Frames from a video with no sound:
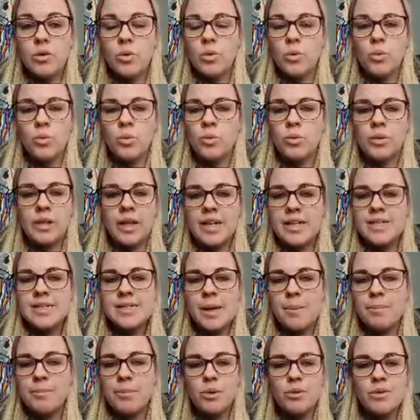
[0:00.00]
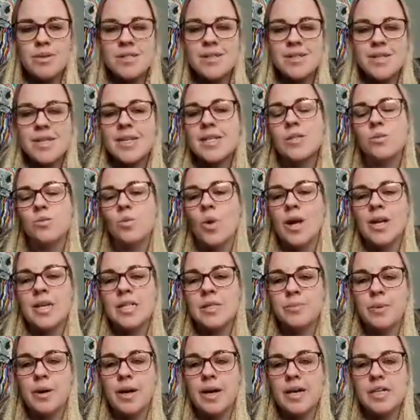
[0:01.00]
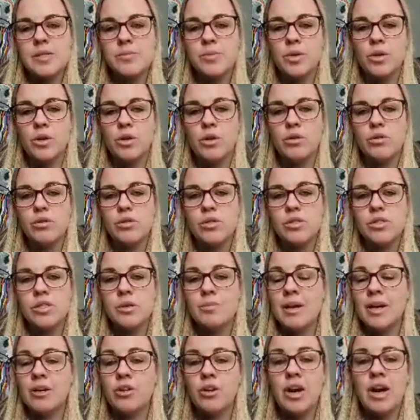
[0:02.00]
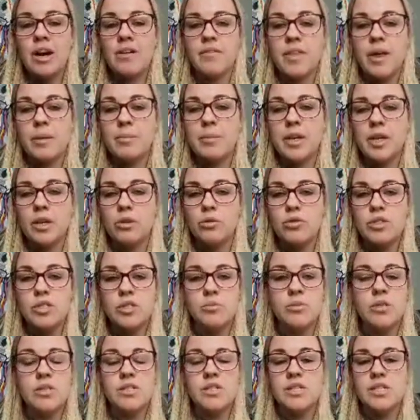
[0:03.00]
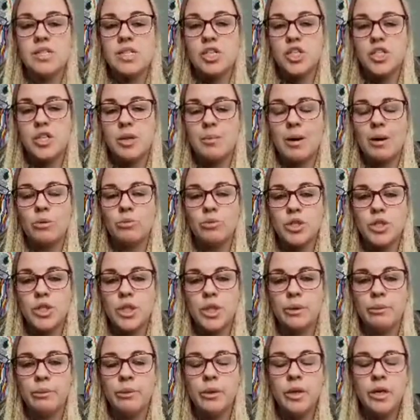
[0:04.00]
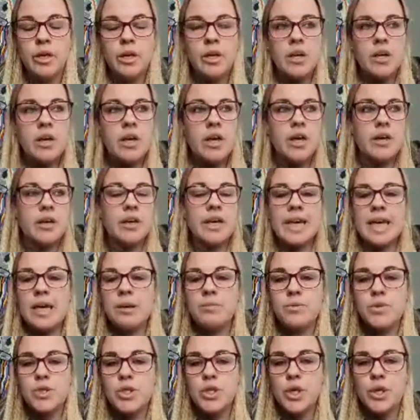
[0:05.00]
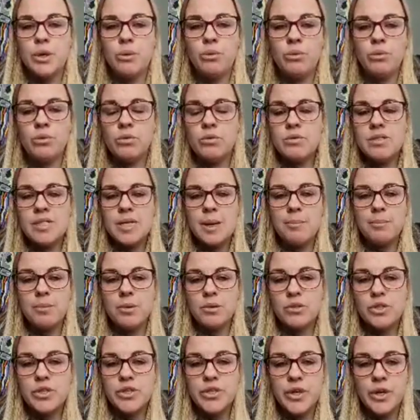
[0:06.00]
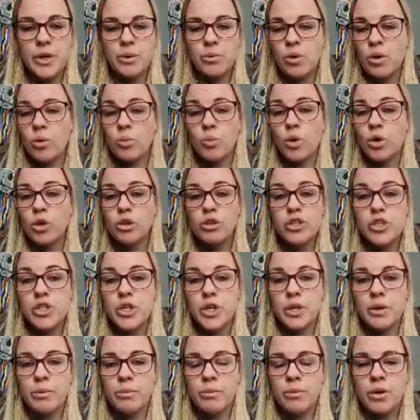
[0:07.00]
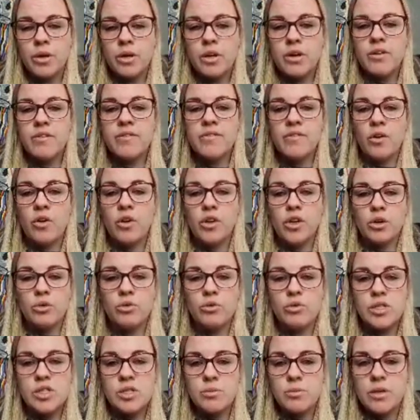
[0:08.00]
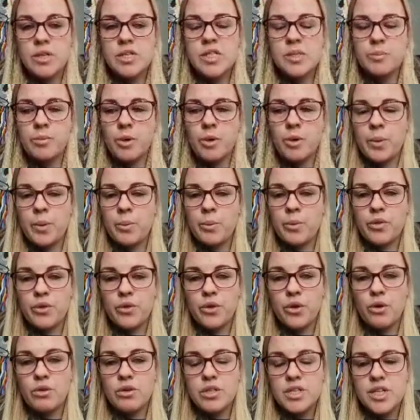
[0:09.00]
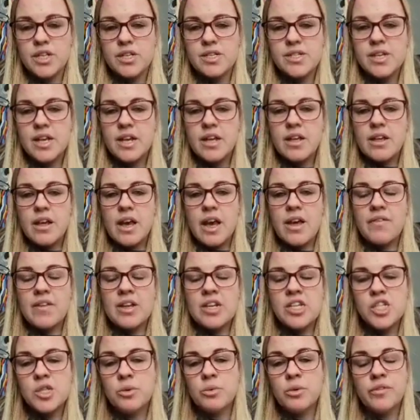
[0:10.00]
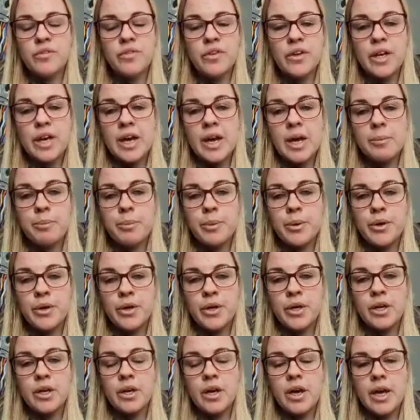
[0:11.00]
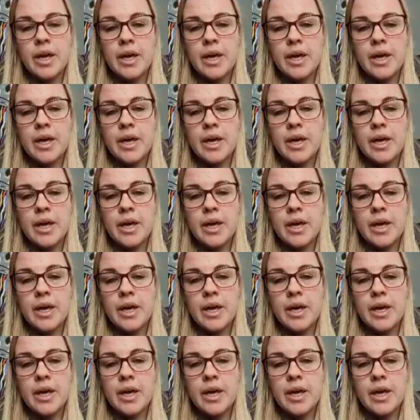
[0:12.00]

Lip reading: like sample 6 wax bars, because you might not have that many customers to dish them out to, keep 2, sample 2 or 1 or 2 for your customers to pop in with their orders, and then do a VIP